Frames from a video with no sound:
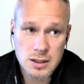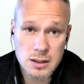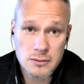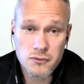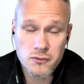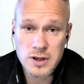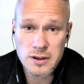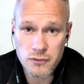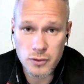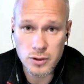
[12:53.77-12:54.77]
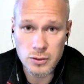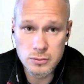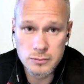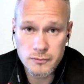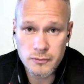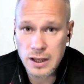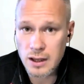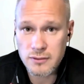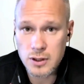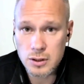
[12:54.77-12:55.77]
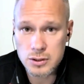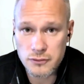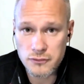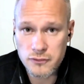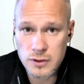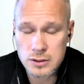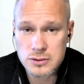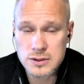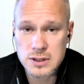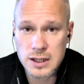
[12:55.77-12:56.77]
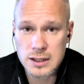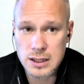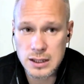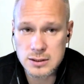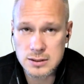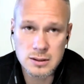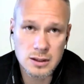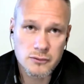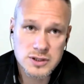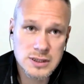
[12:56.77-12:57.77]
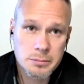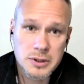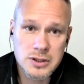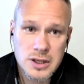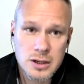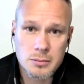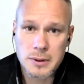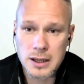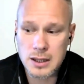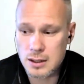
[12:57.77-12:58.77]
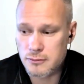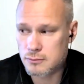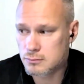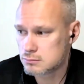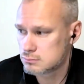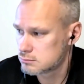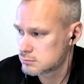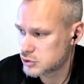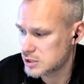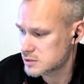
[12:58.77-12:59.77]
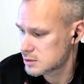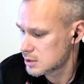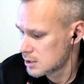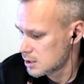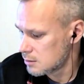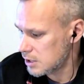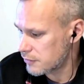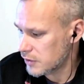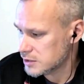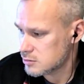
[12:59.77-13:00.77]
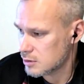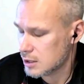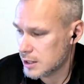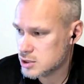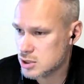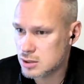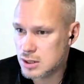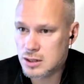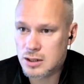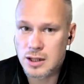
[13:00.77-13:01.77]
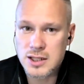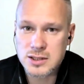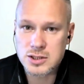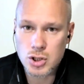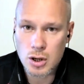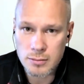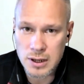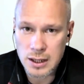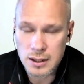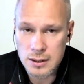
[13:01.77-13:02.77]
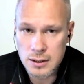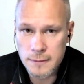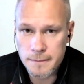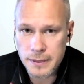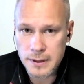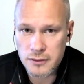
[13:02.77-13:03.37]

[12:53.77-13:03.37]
free for you. We have a lot of countries like that. For example, in Europe, I can just make fast recollection that at least Germany and